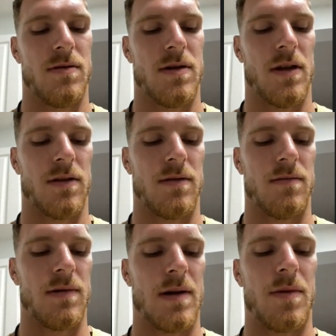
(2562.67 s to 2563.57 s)

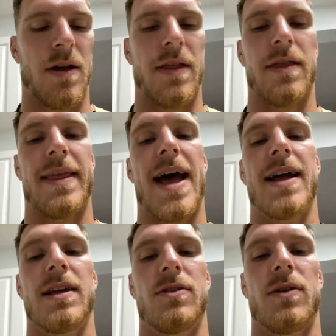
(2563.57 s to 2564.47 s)
nothing. I'm not
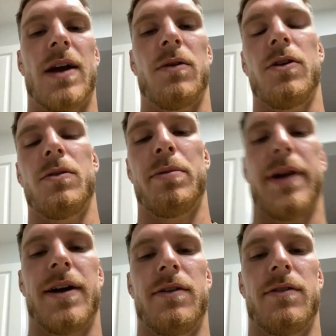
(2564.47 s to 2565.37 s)
that into. I don't know the
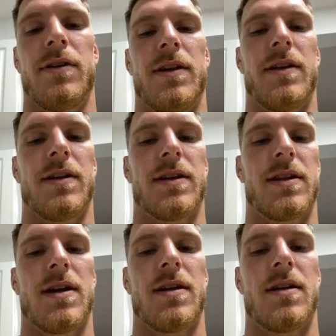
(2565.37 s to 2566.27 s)
players or anything like
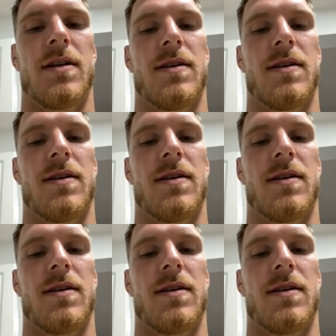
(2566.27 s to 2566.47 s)
that.